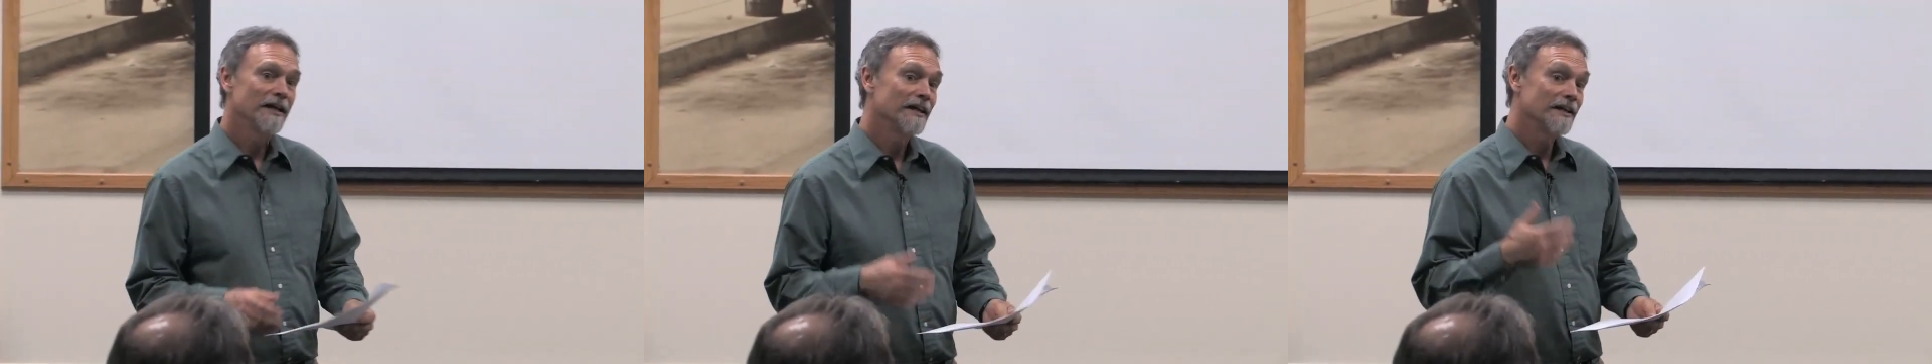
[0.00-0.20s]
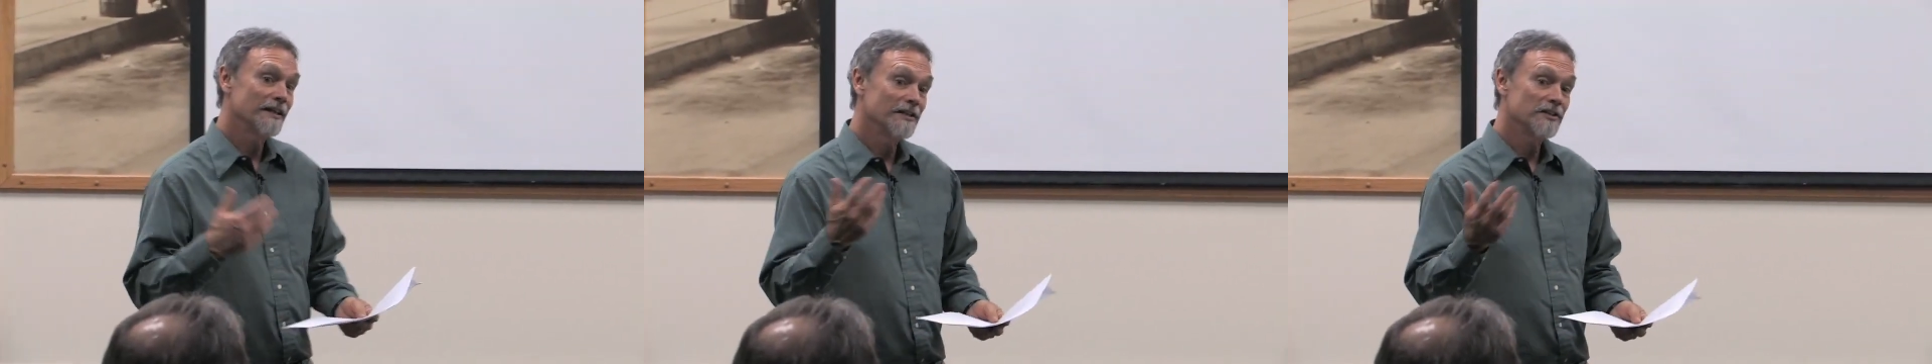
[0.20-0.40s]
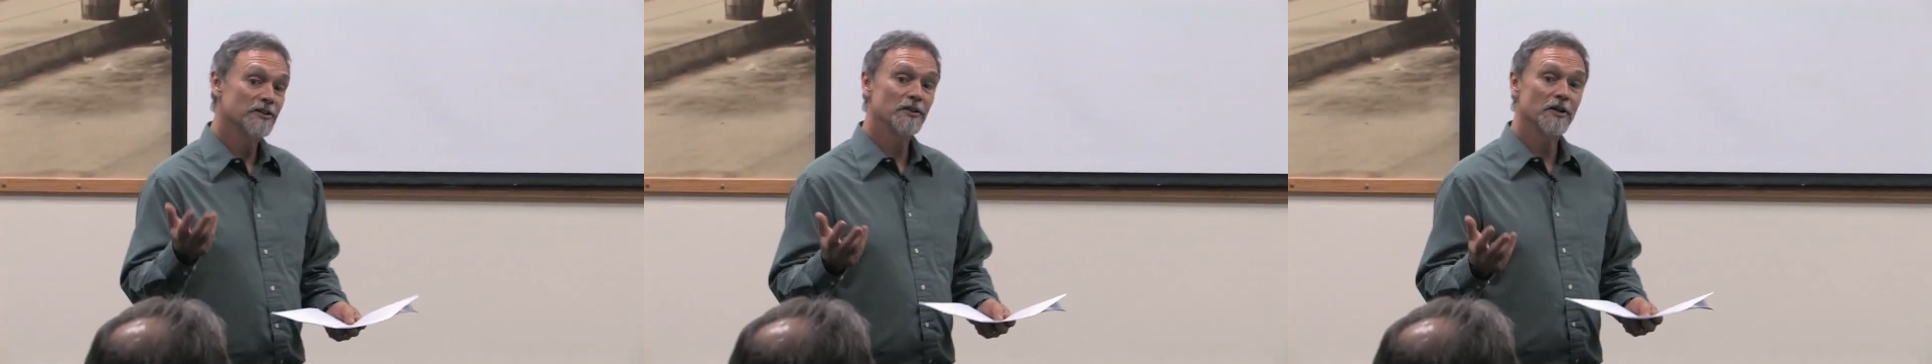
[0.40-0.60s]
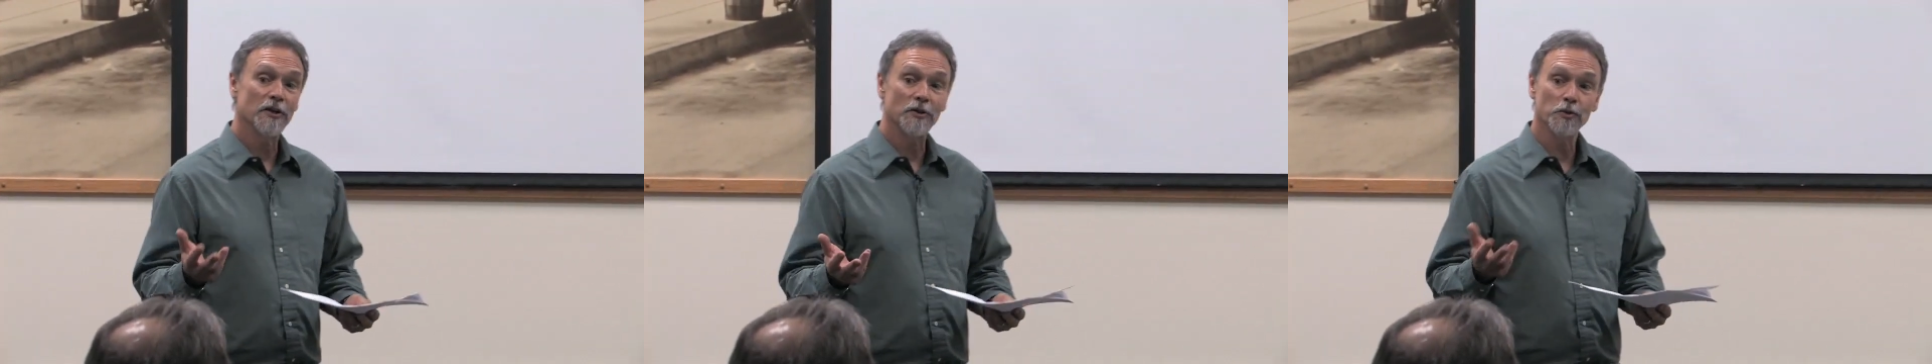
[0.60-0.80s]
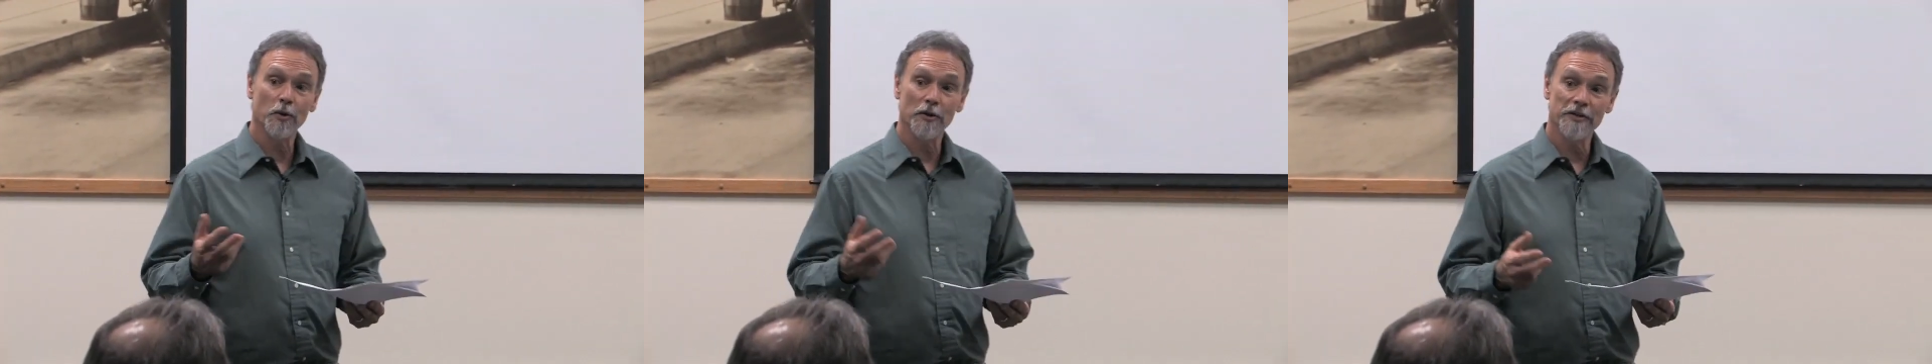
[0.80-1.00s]
is
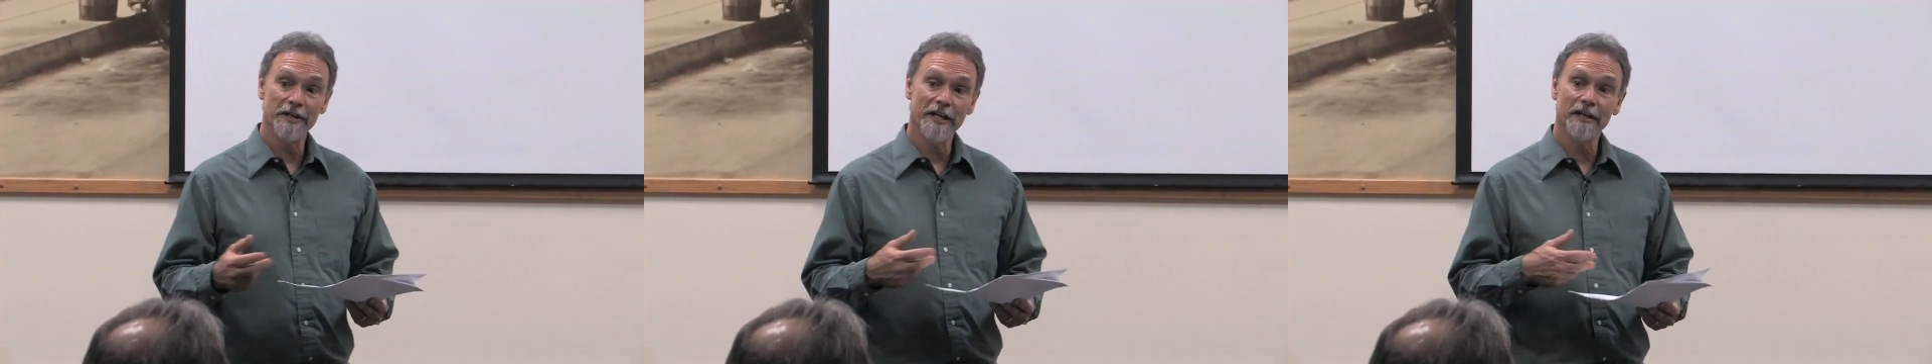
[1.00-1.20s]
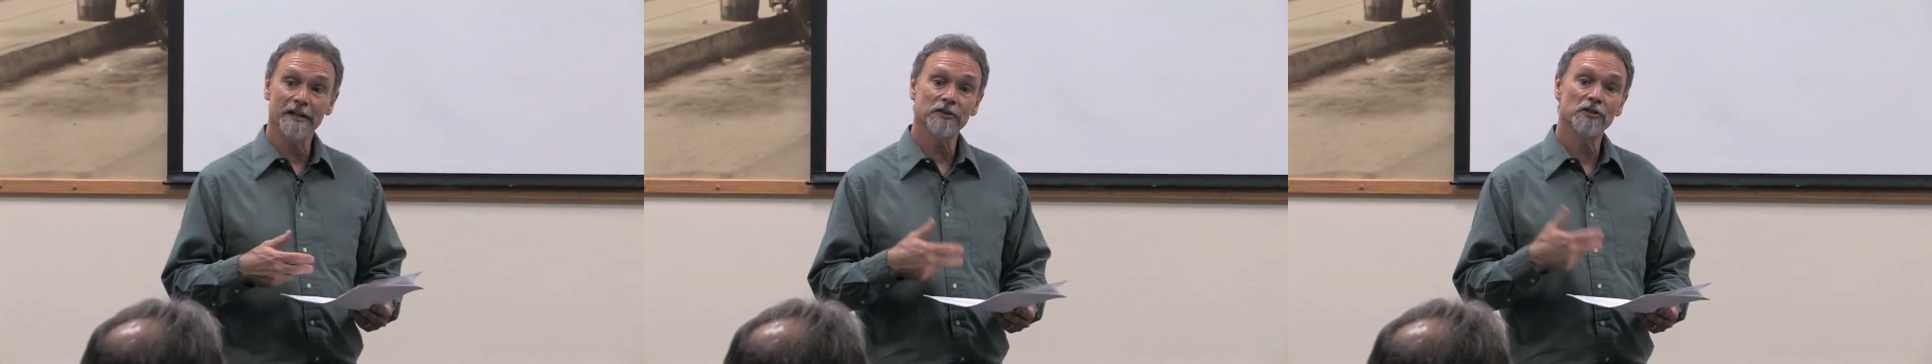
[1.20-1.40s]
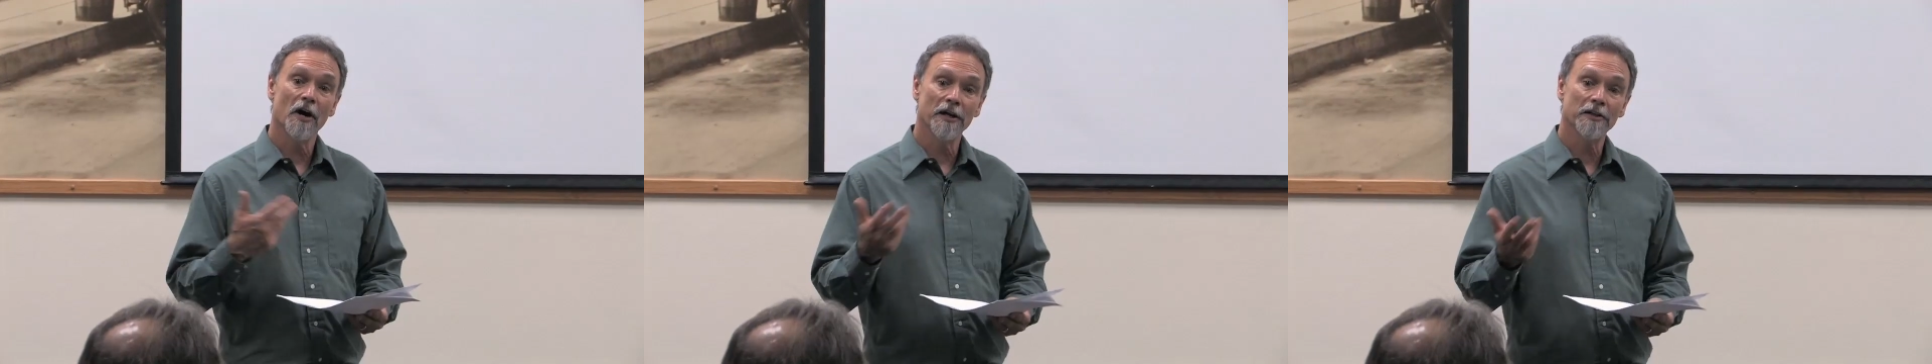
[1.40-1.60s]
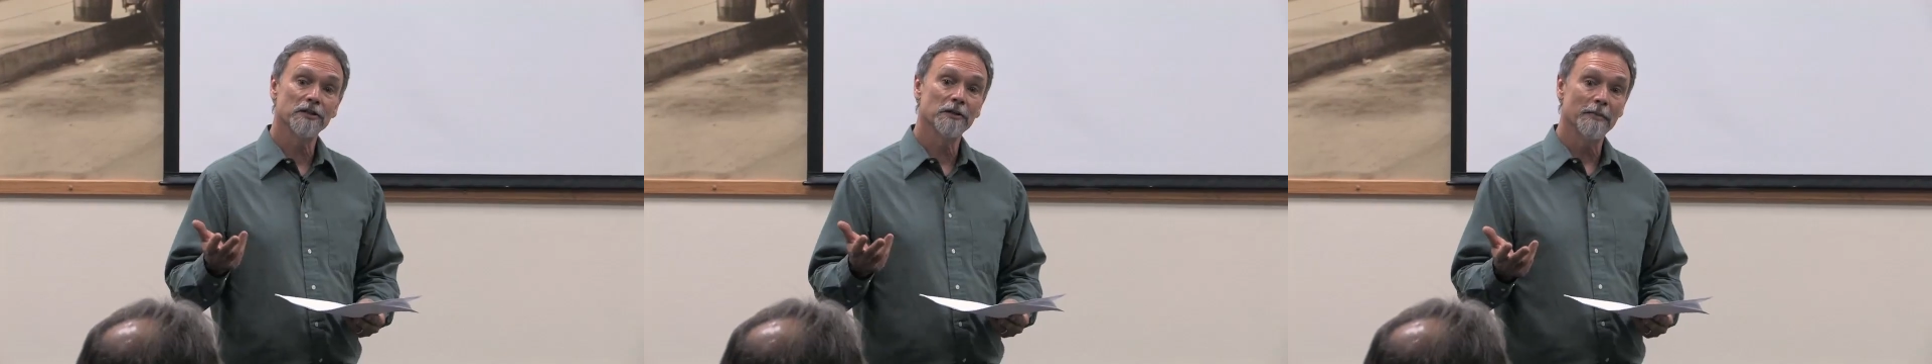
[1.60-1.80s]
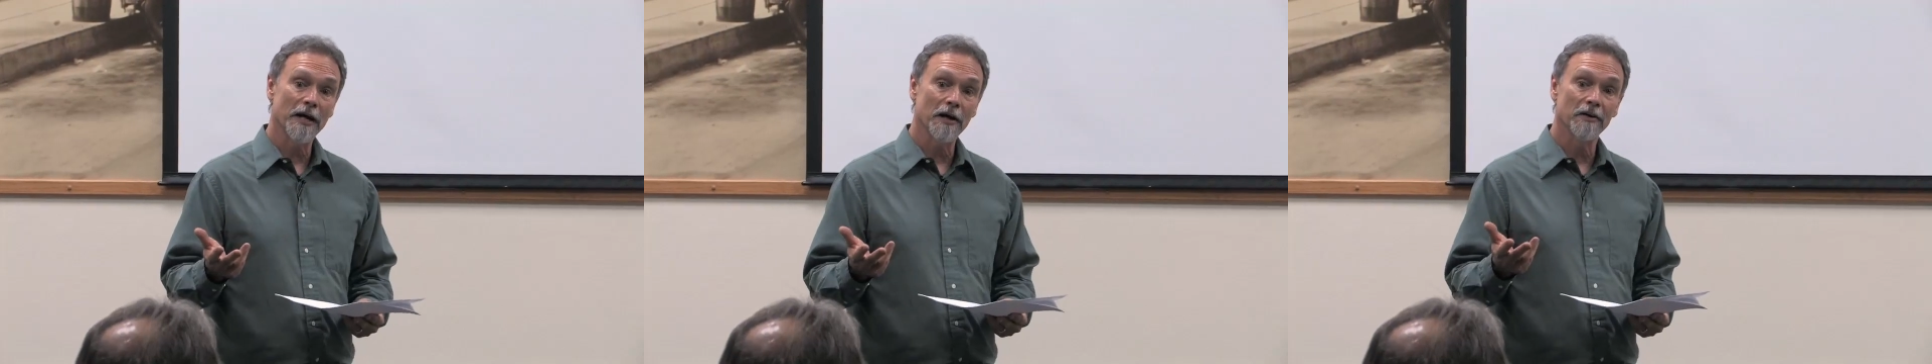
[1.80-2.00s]
toward the end it talks
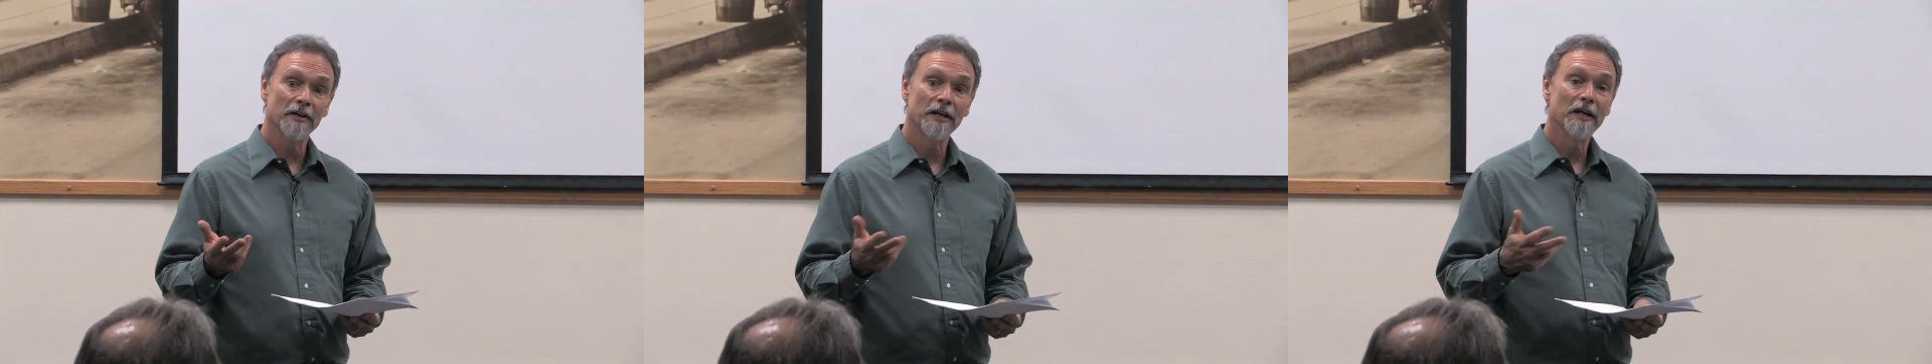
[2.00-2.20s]
about